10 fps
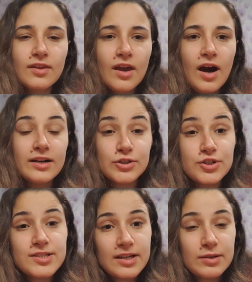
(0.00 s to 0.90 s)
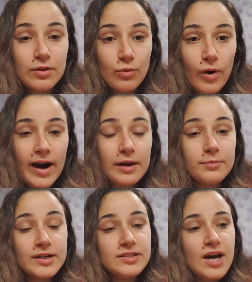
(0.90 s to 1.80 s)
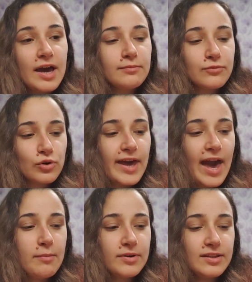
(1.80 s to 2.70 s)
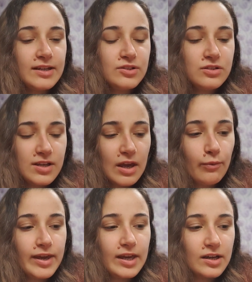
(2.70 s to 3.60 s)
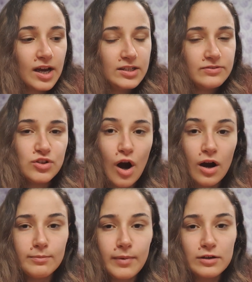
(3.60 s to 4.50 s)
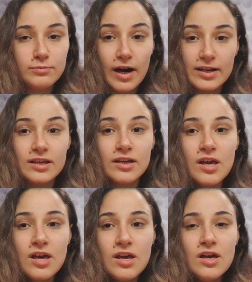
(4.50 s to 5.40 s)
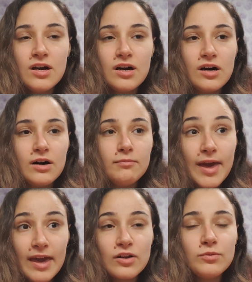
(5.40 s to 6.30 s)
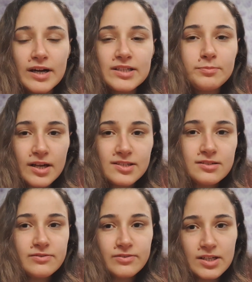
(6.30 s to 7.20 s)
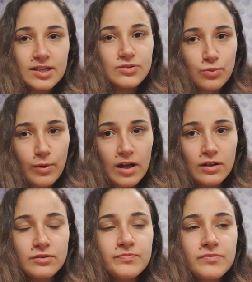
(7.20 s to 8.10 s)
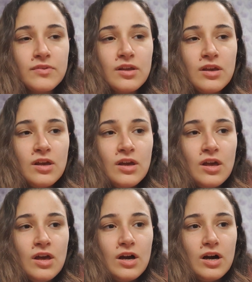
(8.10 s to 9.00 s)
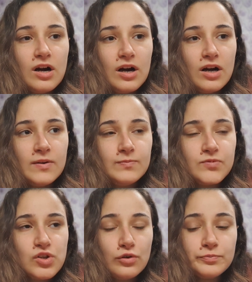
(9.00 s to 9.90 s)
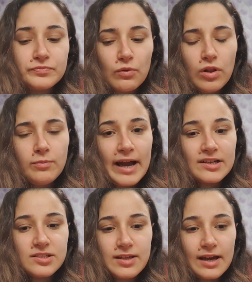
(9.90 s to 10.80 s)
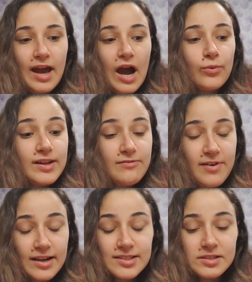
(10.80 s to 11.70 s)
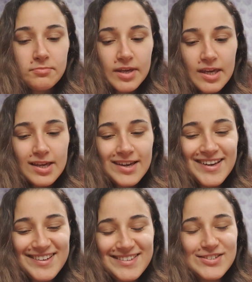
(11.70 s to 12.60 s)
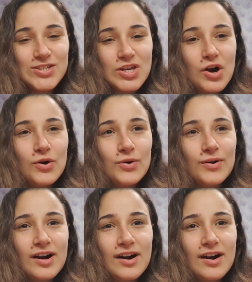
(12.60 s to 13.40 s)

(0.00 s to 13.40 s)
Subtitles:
understandable why. But I'm really happy that today we can kind of talk about male body positivity as well. So, well, back to that, how it affected me. So